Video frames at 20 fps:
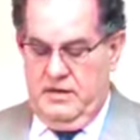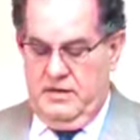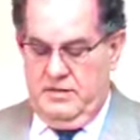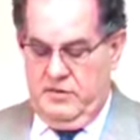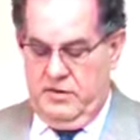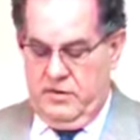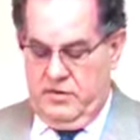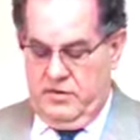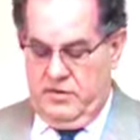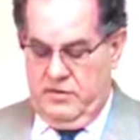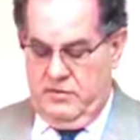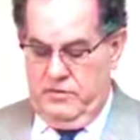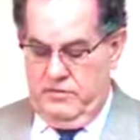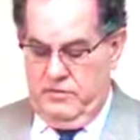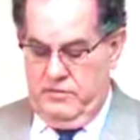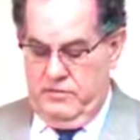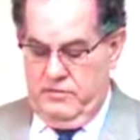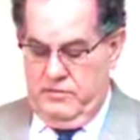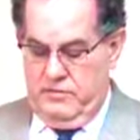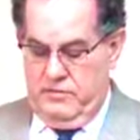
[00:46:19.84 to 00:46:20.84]

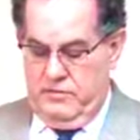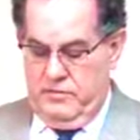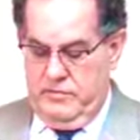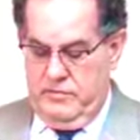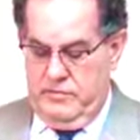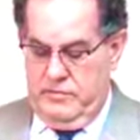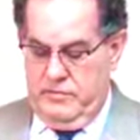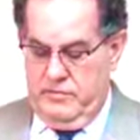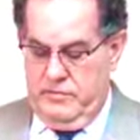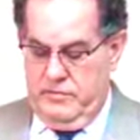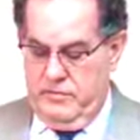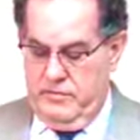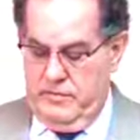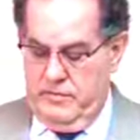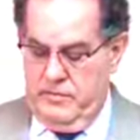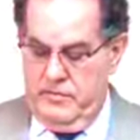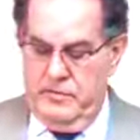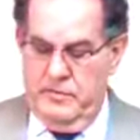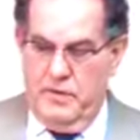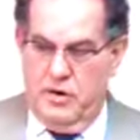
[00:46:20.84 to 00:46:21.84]
through
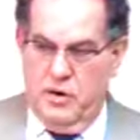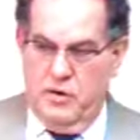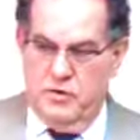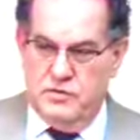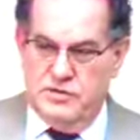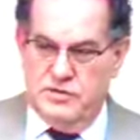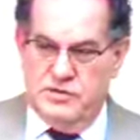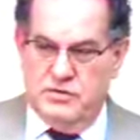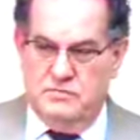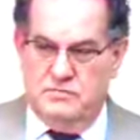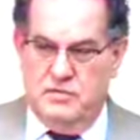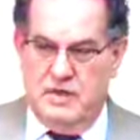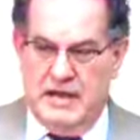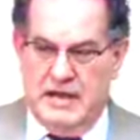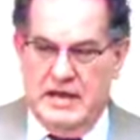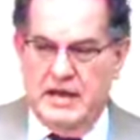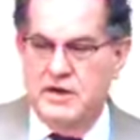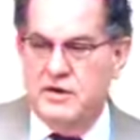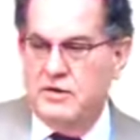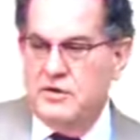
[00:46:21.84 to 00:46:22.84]
those
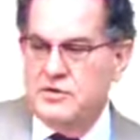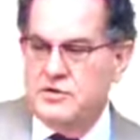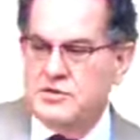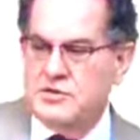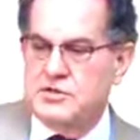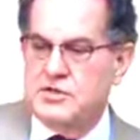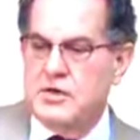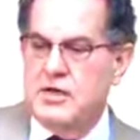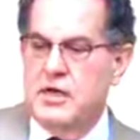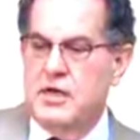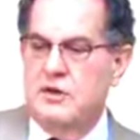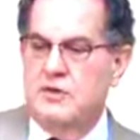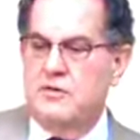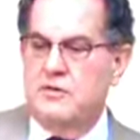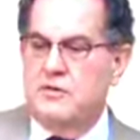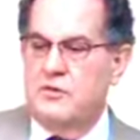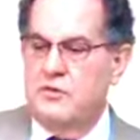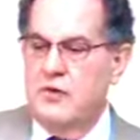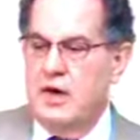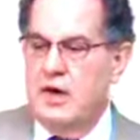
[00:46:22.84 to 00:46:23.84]
leaders and
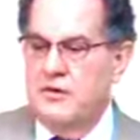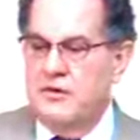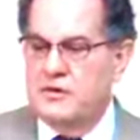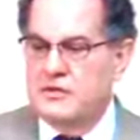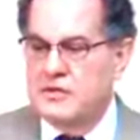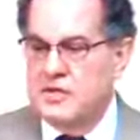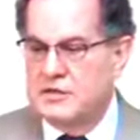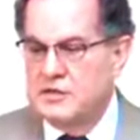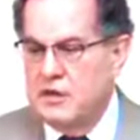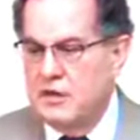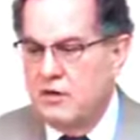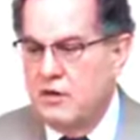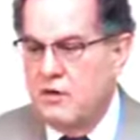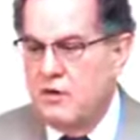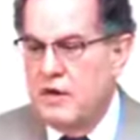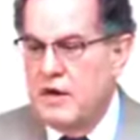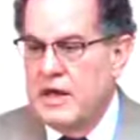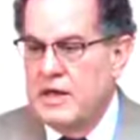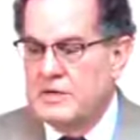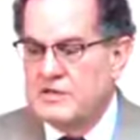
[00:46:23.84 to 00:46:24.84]
through others that the
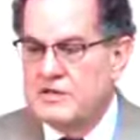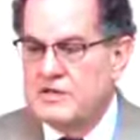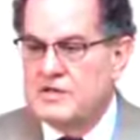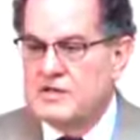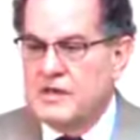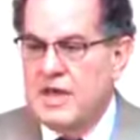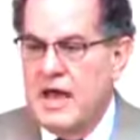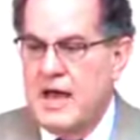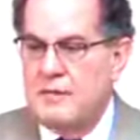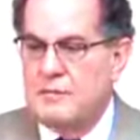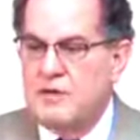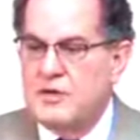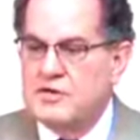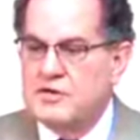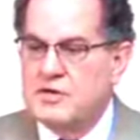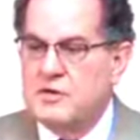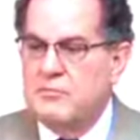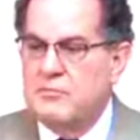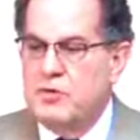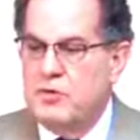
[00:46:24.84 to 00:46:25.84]
Lord has
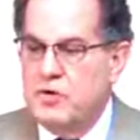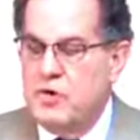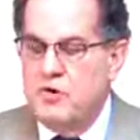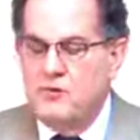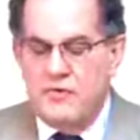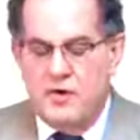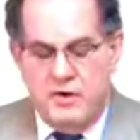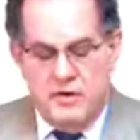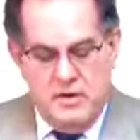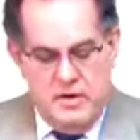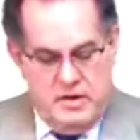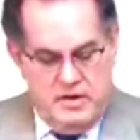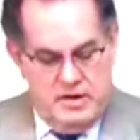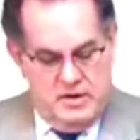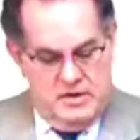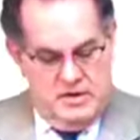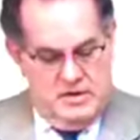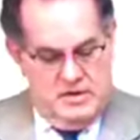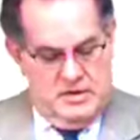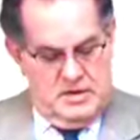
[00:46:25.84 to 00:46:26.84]
established and put over
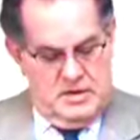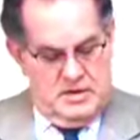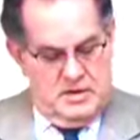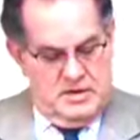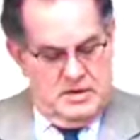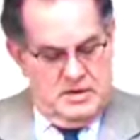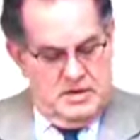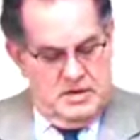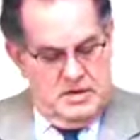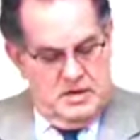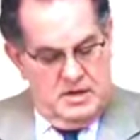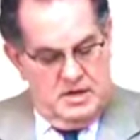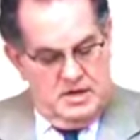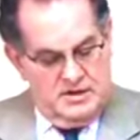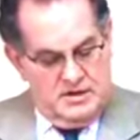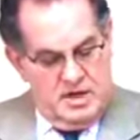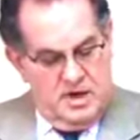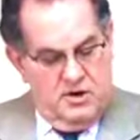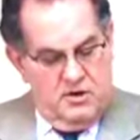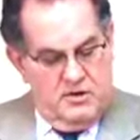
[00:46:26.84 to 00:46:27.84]

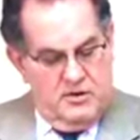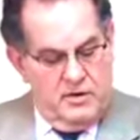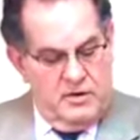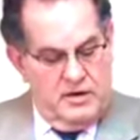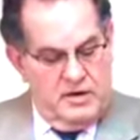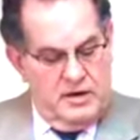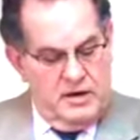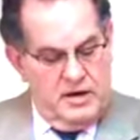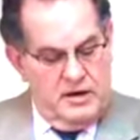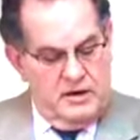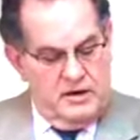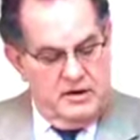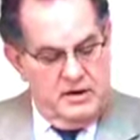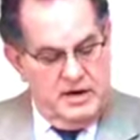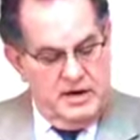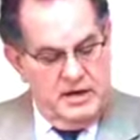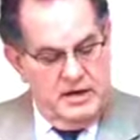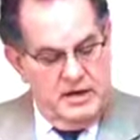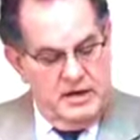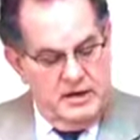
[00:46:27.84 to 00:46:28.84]
his own.
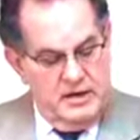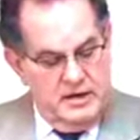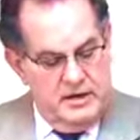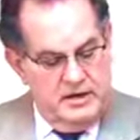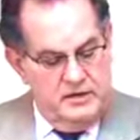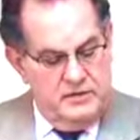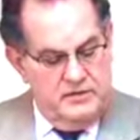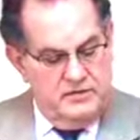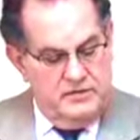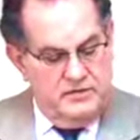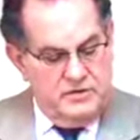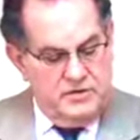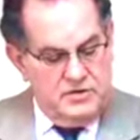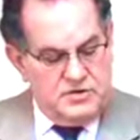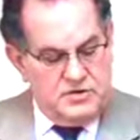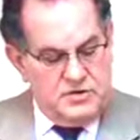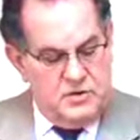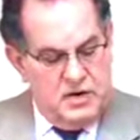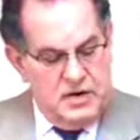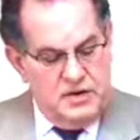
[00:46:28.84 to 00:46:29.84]
Here in
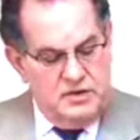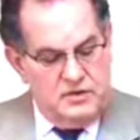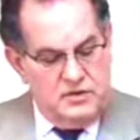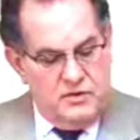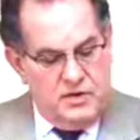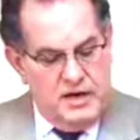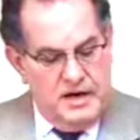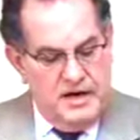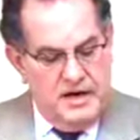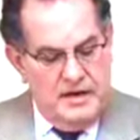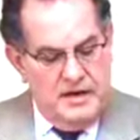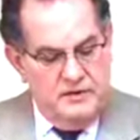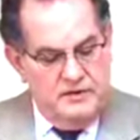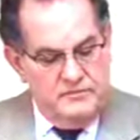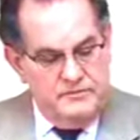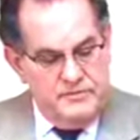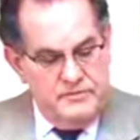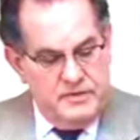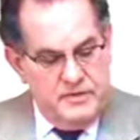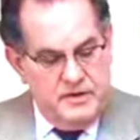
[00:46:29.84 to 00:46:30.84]
verse 23,
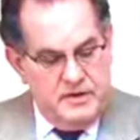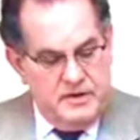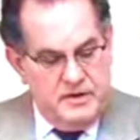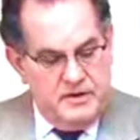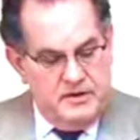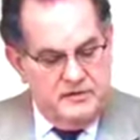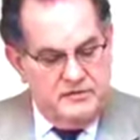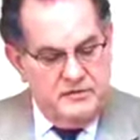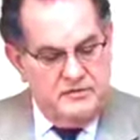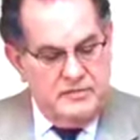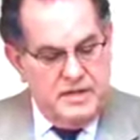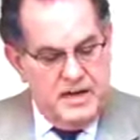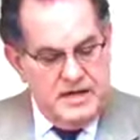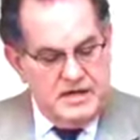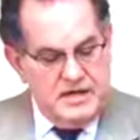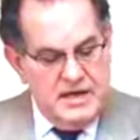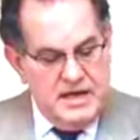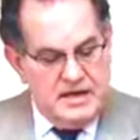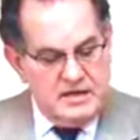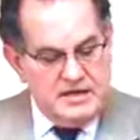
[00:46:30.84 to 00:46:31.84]
of my
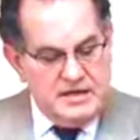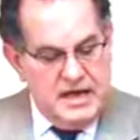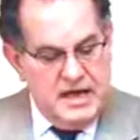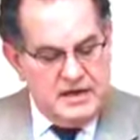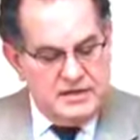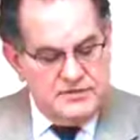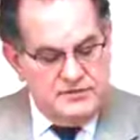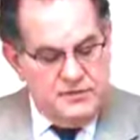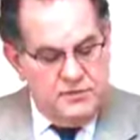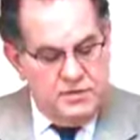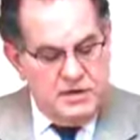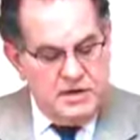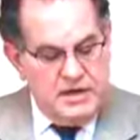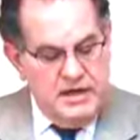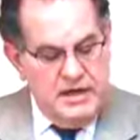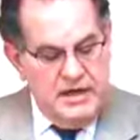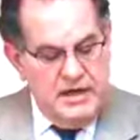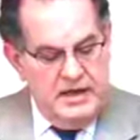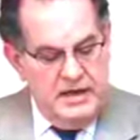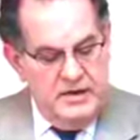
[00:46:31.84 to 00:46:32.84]
text, Acts
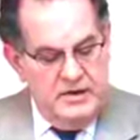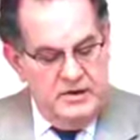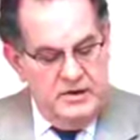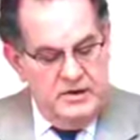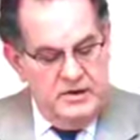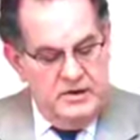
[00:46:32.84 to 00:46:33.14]
14,